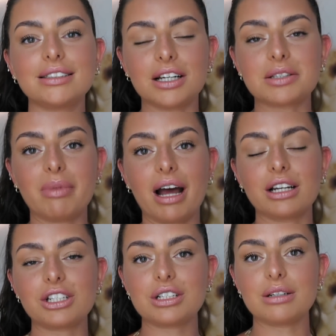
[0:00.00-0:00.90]
does
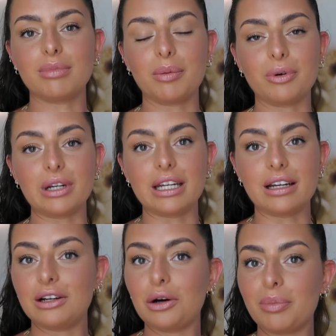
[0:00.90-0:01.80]
match my body
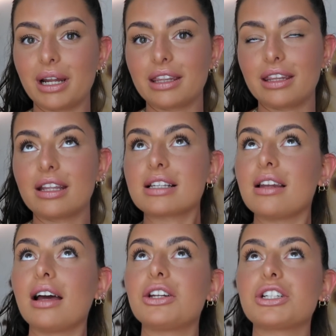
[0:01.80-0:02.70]
a lot better than this
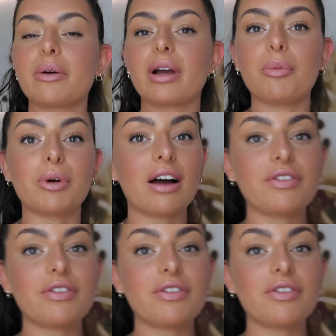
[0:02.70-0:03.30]
light is showing up. We